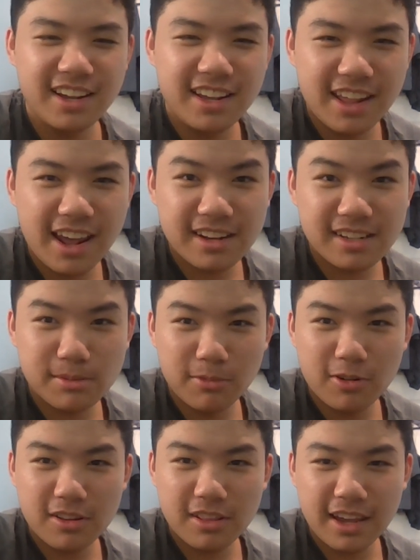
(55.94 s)
that's
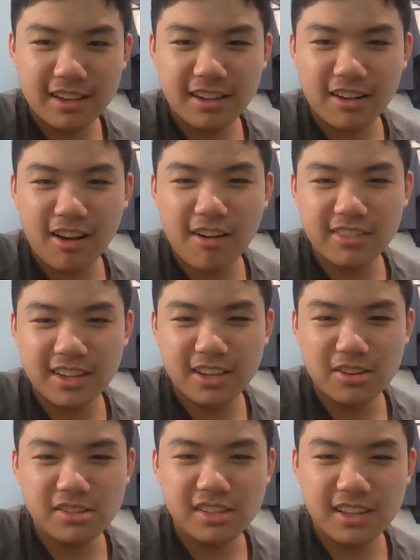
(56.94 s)
more like commonly
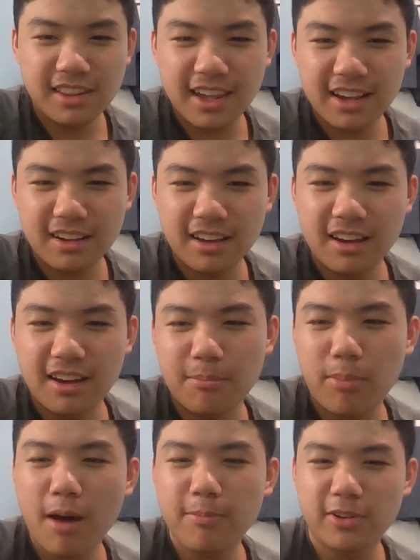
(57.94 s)
used in like
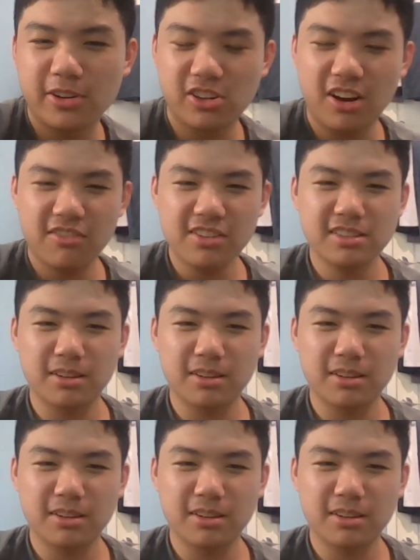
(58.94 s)
popular genres.